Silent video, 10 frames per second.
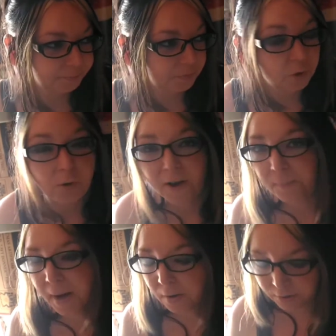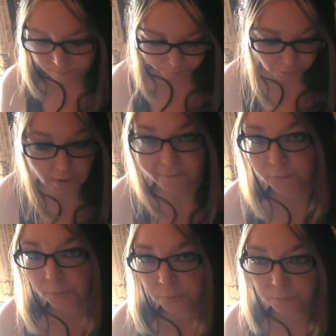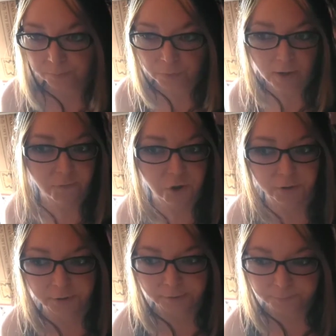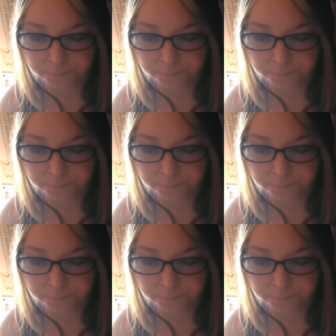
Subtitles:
You have power, you have food, you have shelter,